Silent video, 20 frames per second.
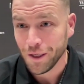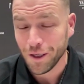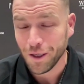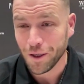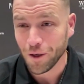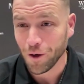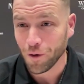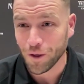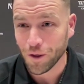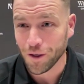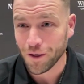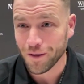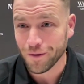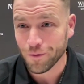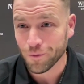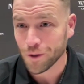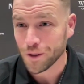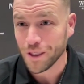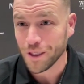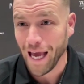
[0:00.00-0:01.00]

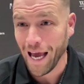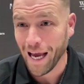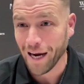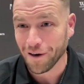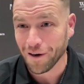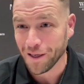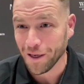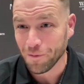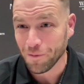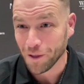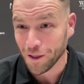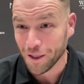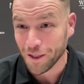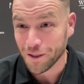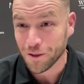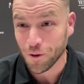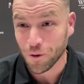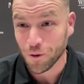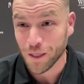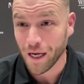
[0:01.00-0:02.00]
Richie Haggerty, the
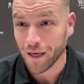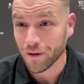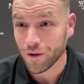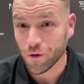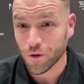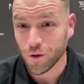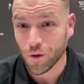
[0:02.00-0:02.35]
list goes on.